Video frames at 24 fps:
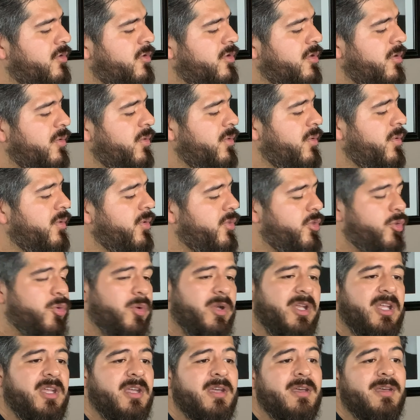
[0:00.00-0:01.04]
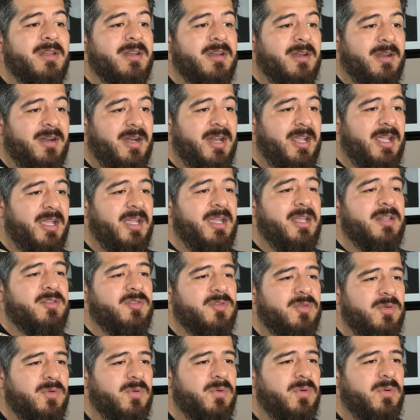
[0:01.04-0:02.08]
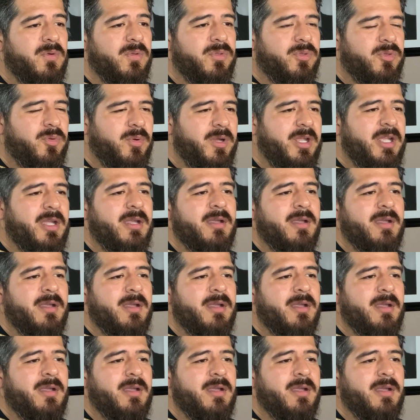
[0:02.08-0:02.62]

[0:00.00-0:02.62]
2, 3, re, 2, 3,